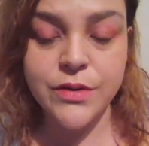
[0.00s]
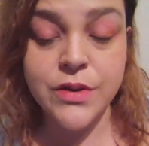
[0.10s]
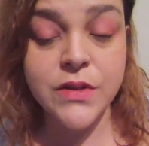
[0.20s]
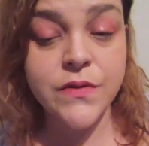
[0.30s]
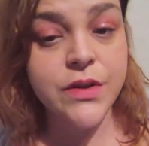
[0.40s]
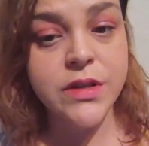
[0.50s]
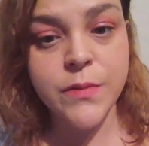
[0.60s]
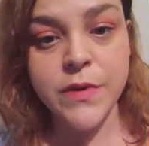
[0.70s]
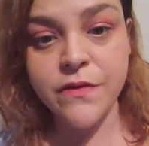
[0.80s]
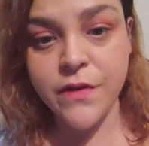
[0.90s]
So this video is
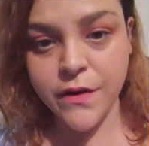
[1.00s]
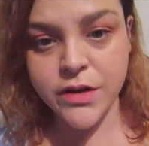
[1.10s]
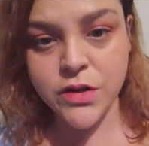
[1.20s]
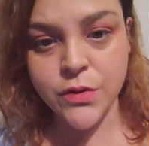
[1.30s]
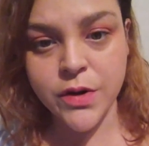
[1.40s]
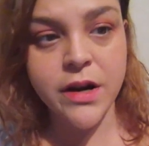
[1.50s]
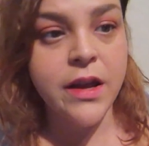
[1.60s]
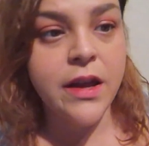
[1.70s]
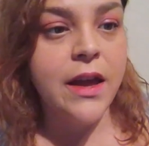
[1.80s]
going to be very short,